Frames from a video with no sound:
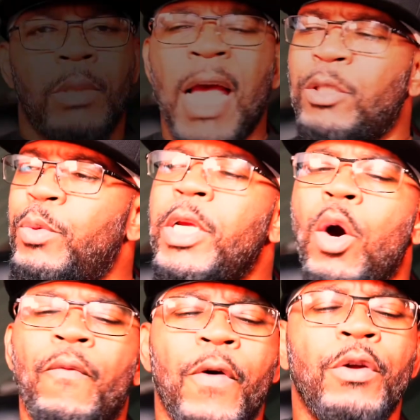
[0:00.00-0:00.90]
As we
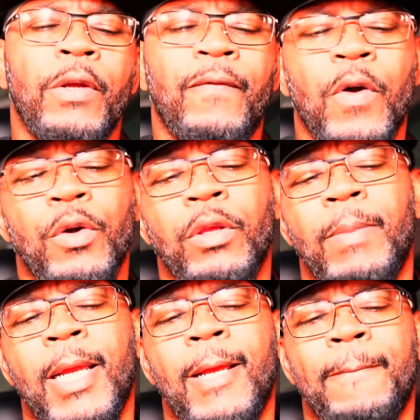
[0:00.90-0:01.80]
go further and further,
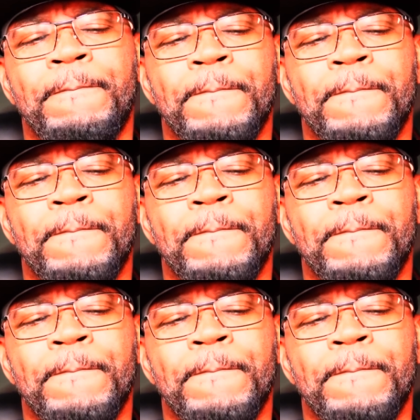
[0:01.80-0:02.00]
man,